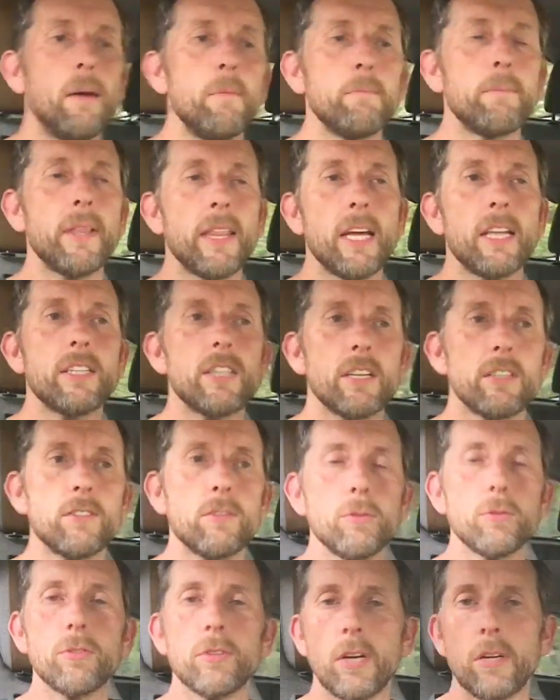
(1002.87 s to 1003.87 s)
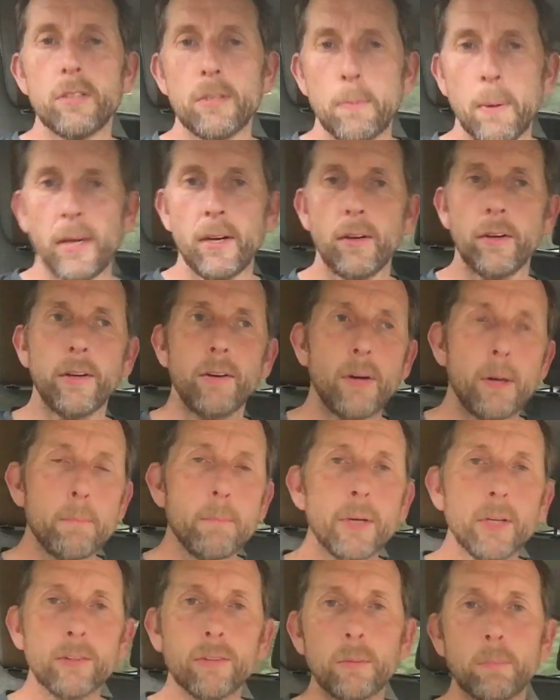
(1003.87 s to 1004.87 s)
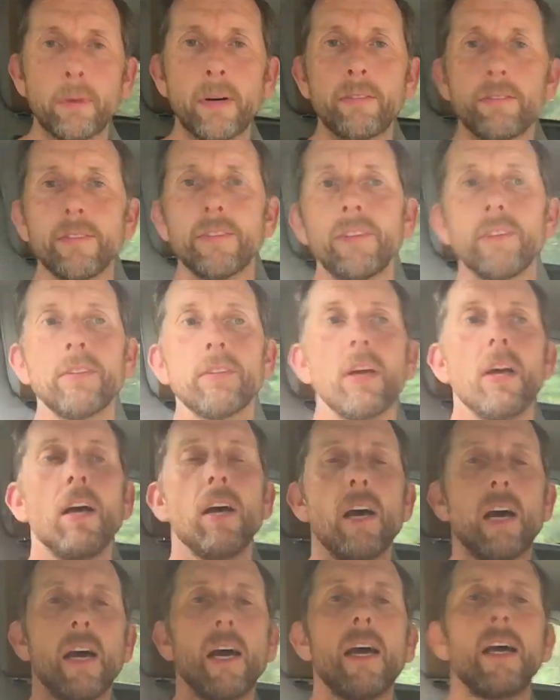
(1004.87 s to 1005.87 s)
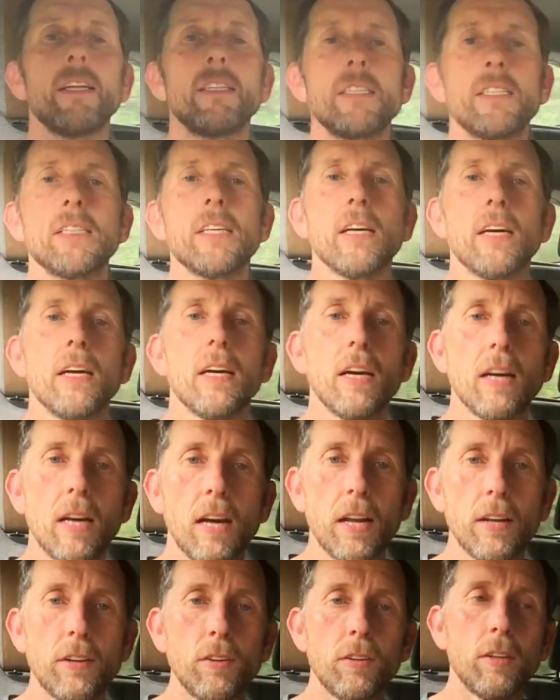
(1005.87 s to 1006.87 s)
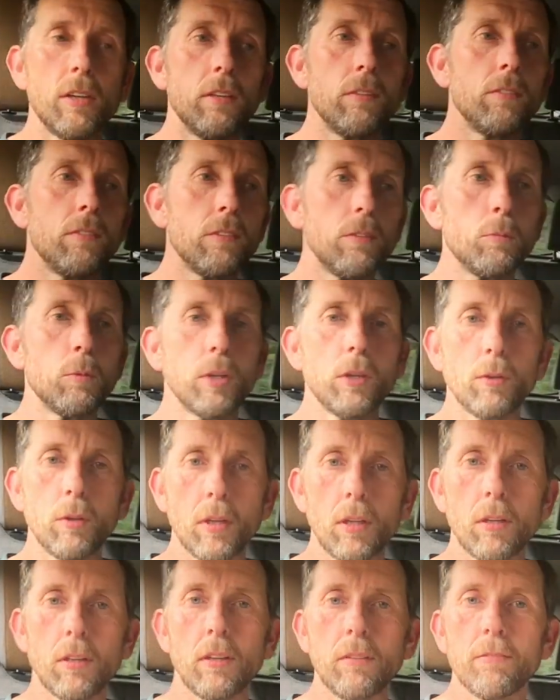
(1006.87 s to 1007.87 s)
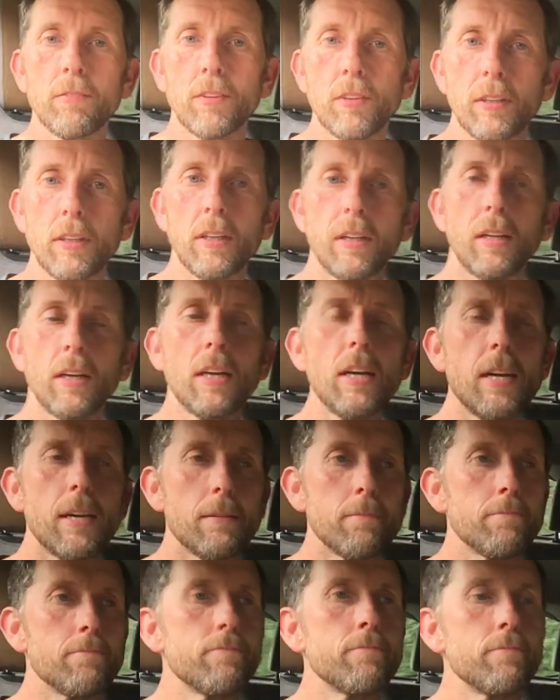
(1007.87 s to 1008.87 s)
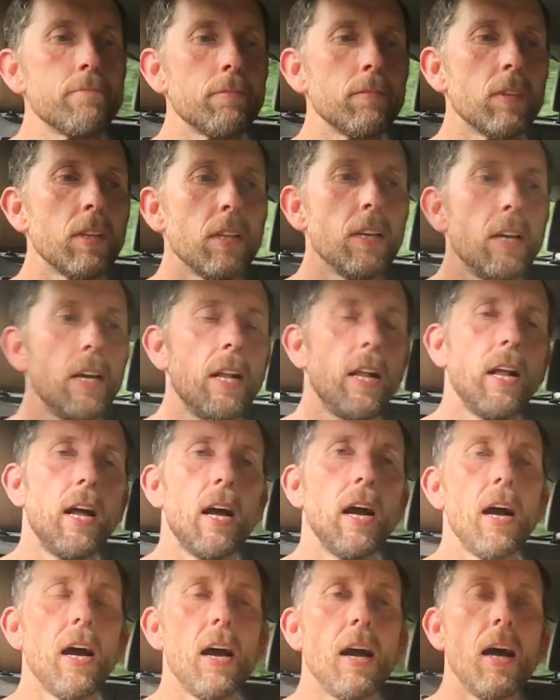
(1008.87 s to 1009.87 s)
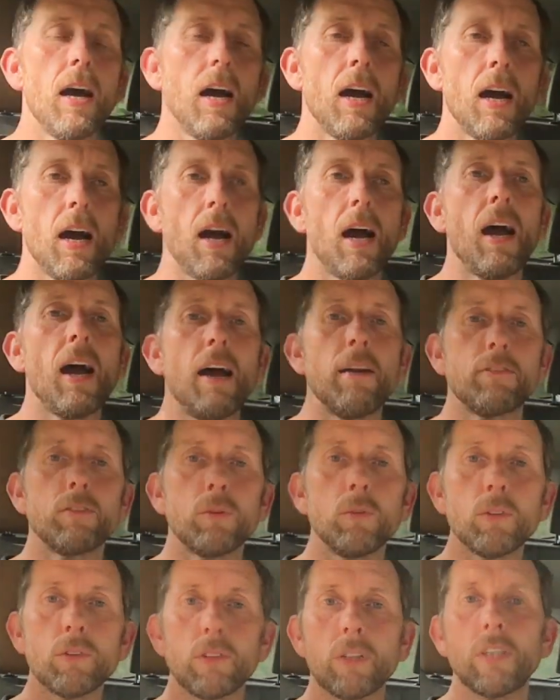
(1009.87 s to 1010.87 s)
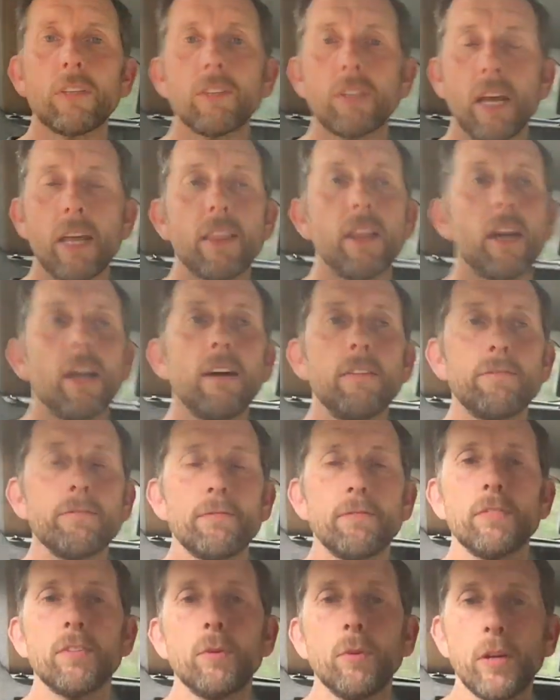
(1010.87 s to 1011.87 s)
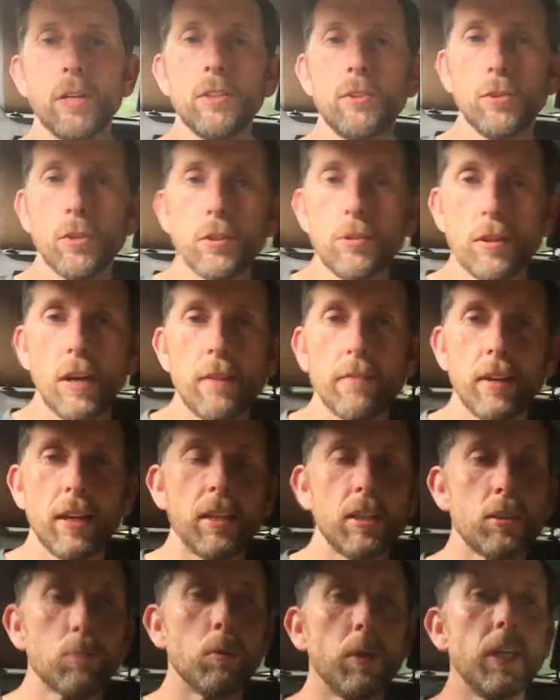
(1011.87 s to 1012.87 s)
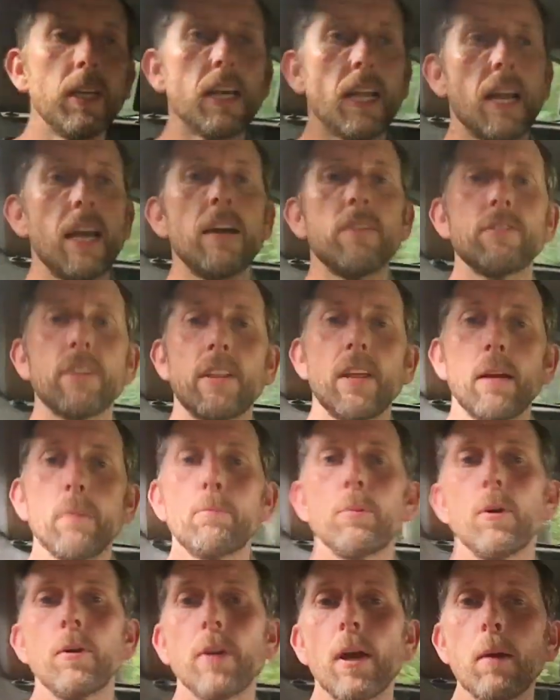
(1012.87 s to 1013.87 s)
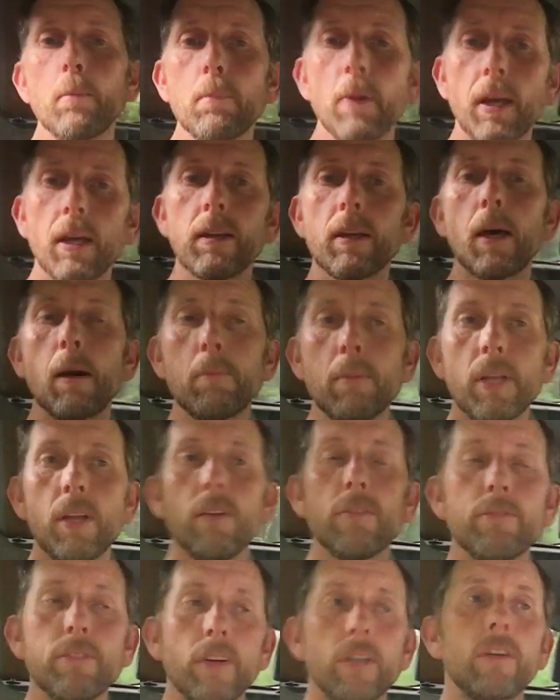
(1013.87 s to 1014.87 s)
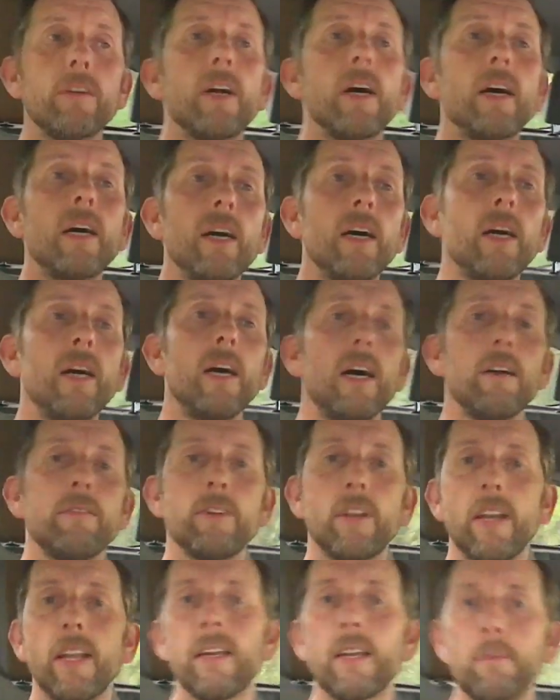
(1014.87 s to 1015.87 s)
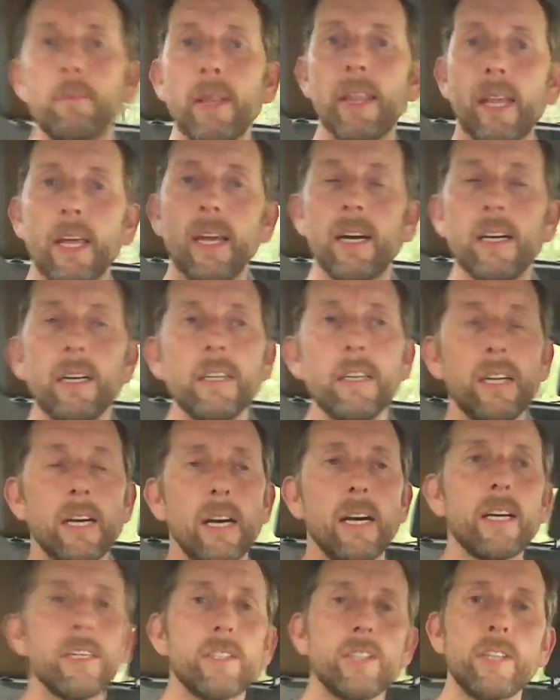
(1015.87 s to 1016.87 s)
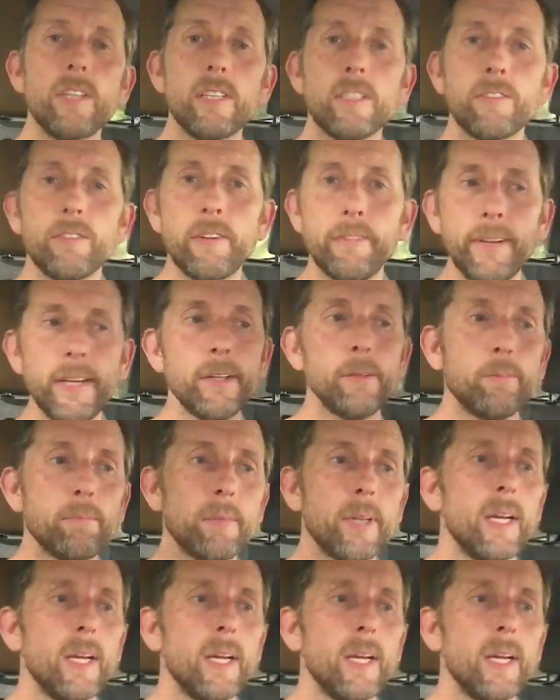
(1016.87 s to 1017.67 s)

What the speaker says: but that does also depend on your own personal preferences and your own, what you are looking for in a car. I have to also say that I've quite enjoyed driving it this week, and I have to thank Broad Oak BMW for lending me the car to do this review.